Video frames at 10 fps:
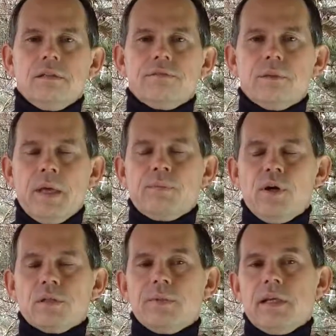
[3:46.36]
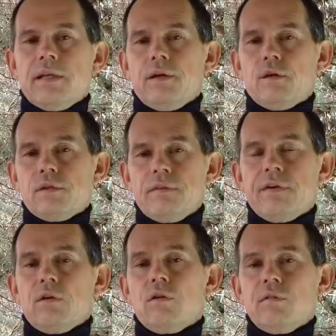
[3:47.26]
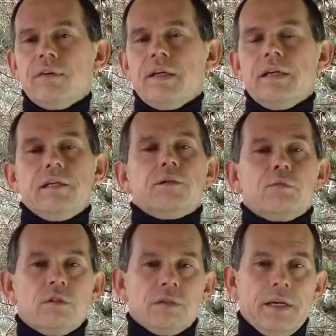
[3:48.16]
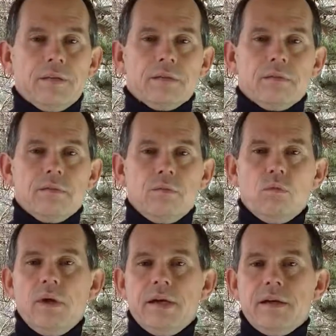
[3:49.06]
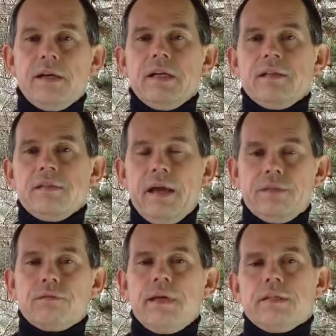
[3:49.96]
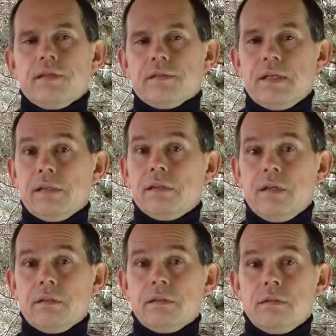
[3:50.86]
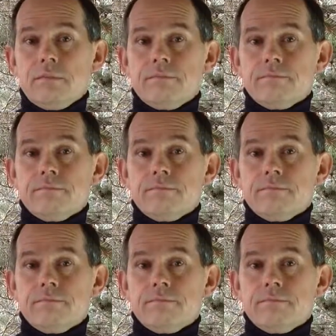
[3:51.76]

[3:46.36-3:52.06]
from that possibility or evolve into a race where that threat doesn't exist.